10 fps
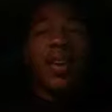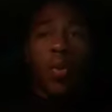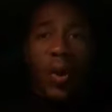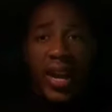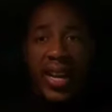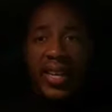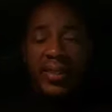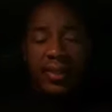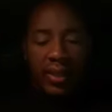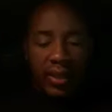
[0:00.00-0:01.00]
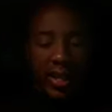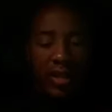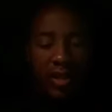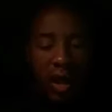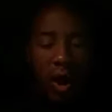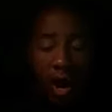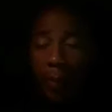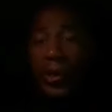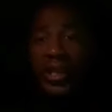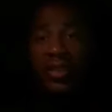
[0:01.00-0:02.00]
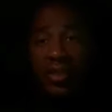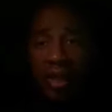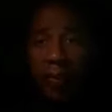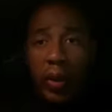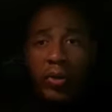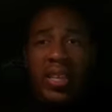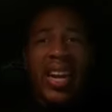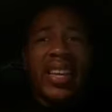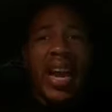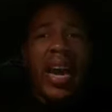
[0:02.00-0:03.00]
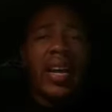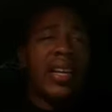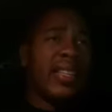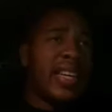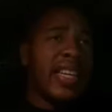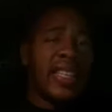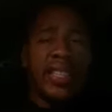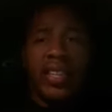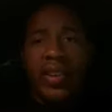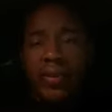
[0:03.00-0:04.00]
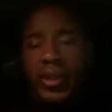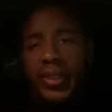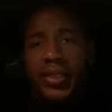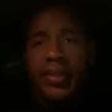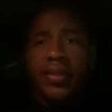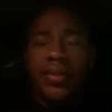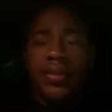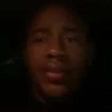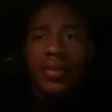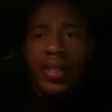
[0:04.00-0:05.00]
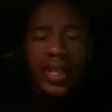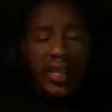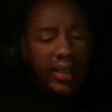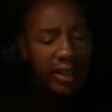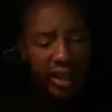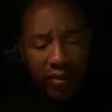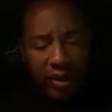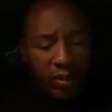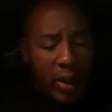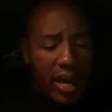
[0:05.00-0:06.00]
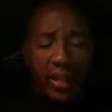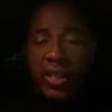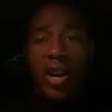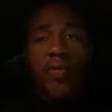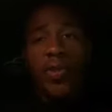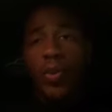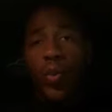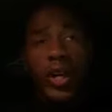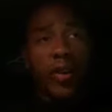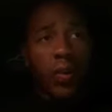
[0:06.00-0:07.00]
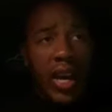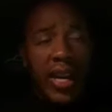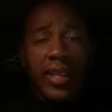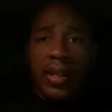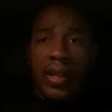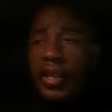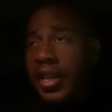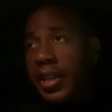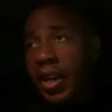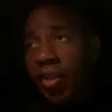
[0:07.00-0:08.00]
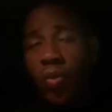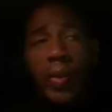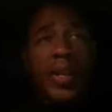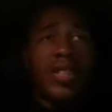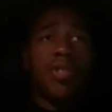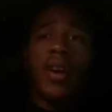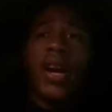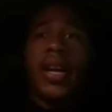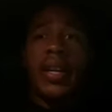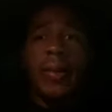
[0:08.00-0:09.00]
of the ways that aren't pleasing to the Most High Yah, they get deliverance. They get deliverance, man, and turn from them wicked ways, leading other women astray,